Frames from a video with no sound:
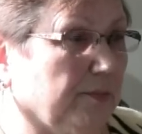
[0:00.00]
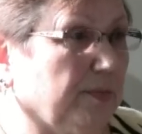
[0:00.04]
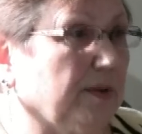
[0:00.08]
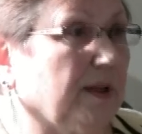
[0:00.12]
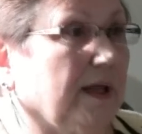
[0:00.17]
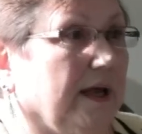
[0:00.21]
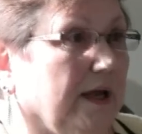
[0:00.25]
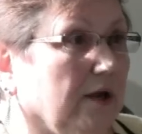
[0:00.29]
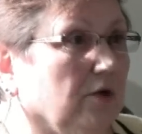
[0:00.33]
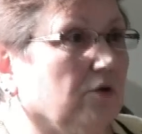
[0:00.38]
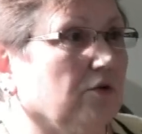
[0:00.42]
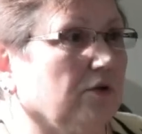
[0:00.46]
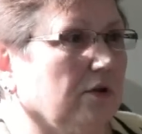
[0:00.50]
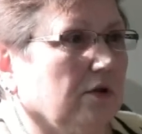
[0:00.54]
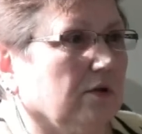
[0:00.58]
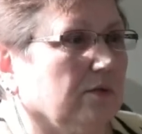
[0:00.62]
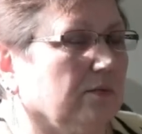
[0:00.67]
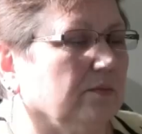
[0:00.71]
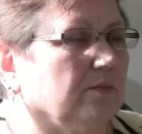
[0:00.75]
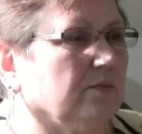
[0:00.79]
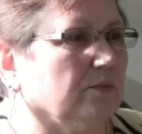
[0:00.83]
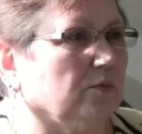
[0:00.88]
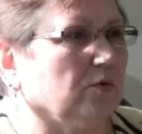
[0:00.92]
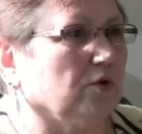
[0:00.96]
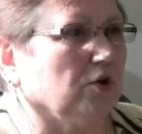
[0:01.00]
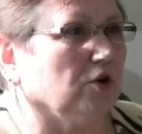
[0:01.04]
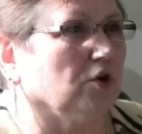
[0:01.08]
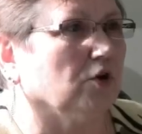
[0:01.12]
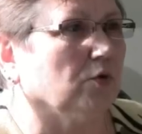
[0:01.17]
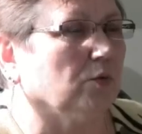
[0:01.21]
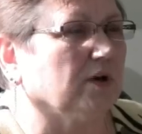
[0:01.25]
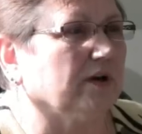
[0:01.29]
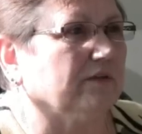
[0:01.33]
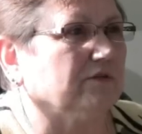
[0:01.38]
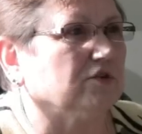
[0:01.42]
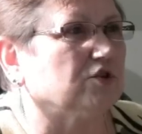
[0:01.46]
play or
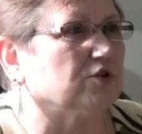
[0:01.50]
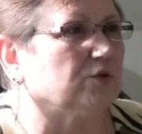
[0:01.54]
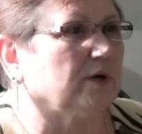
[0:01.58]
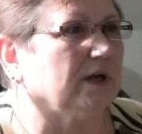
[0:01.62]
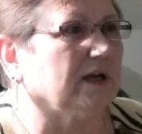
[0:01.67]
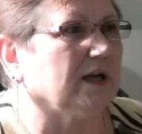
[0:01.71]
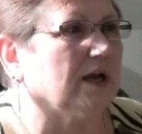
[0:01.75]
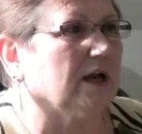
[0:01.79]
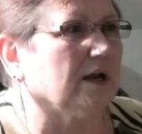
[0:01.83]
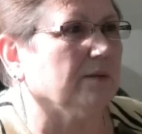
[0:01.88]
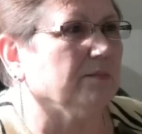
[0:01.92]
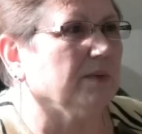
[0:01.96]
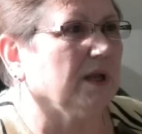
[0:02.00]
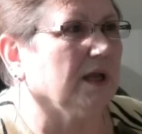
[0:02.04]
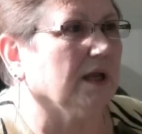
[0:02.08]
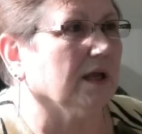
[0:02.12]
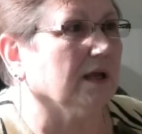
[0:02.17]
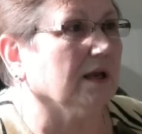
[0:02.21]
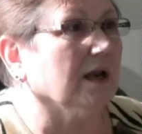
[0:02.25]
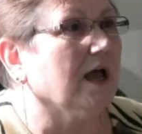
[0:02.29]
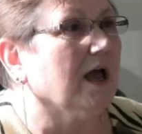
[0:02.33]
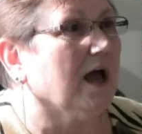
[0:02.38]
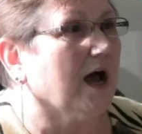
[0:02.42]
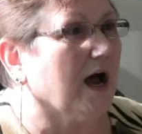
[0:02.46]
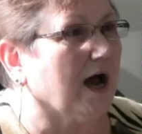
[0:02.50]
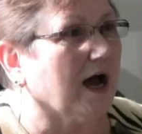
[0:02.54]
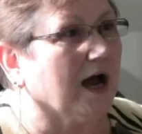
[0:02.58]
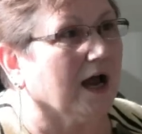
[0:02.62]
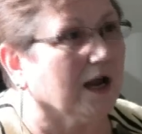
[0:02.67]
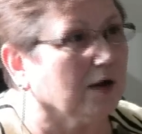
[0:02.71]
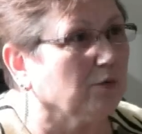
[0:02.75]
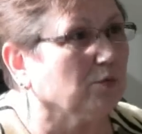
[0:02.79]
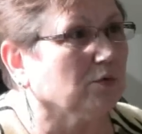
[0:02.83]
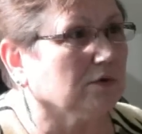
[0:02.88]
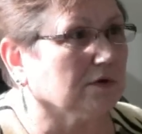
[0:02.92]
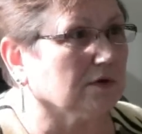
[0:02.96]
whatever trade I'm in,
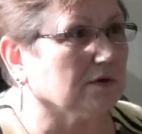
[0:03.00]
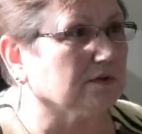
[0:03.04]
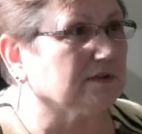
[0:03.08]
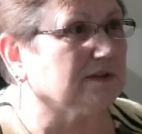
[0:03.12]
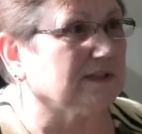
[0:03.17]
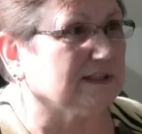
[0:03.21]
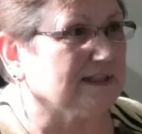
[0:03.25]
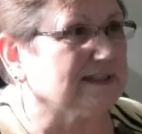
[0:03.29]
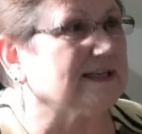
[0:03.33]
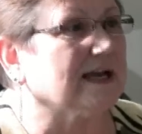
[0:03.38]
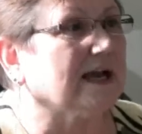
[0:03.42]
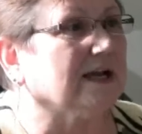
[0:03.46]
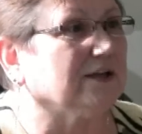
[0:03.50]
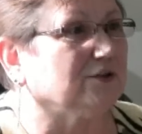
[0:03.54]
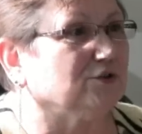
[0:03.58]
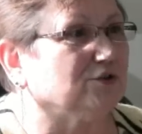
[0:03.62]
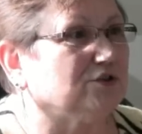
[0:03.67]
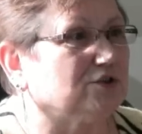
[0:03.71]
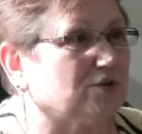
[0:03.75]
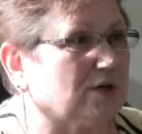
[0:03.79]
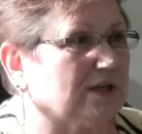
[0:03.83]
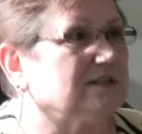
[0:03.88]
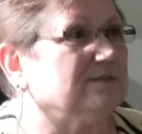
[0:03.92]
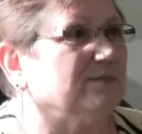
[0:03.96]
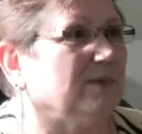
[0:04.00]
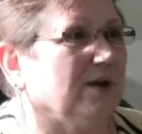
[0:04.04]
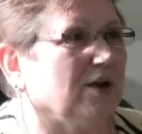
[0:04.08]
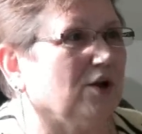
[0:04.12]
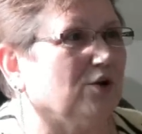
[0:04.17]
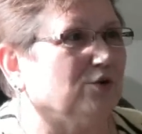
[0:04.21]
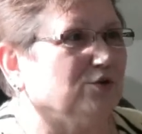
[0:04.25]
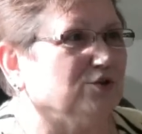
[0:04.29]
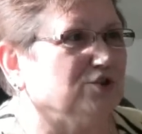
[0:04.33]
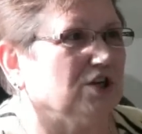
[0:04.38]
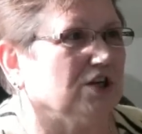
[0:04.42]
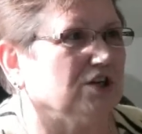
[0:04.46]
I will decide to trust my
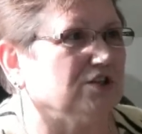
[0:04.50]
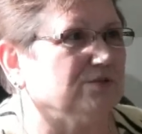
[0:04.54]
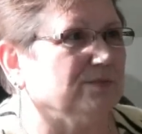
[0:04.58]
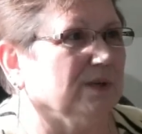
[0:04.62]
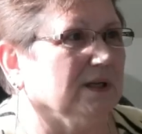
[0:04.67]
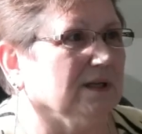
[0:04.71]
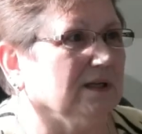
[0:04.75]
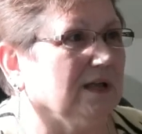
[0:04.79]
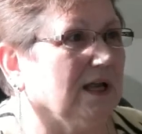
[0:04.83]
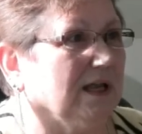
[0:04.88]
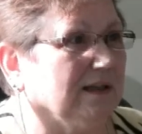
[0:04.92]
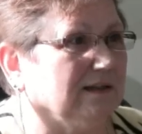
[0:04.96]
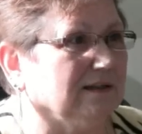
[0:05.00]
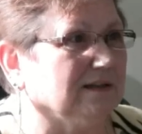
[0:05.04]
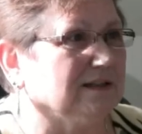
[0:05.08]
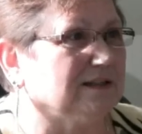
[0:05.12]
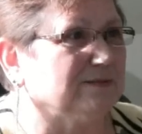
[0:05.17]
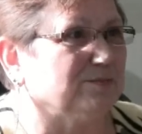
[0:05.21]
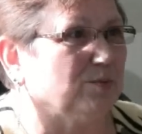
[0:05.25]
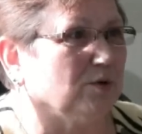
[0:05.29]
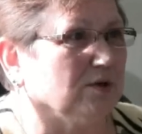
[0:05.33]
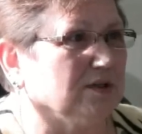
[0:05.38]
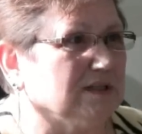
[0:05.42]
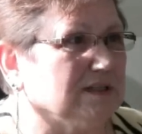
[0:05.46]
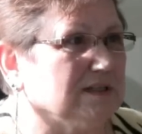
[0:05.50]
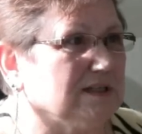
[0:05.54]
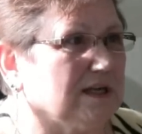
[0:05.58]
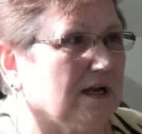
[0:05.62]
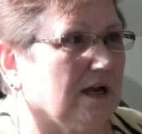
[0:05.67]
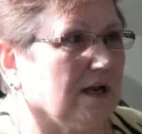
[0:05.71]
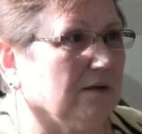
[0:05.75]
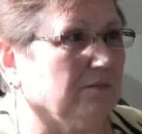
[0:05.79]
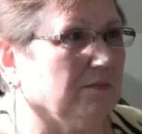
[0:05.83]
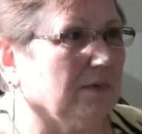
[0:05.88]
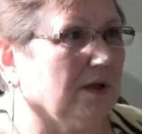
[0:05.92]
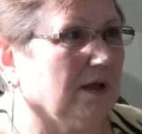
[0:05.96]
own judgment at this point in
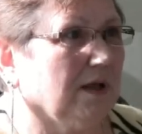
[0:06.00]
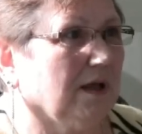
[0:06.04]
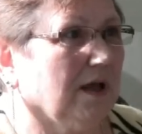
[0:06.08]
time.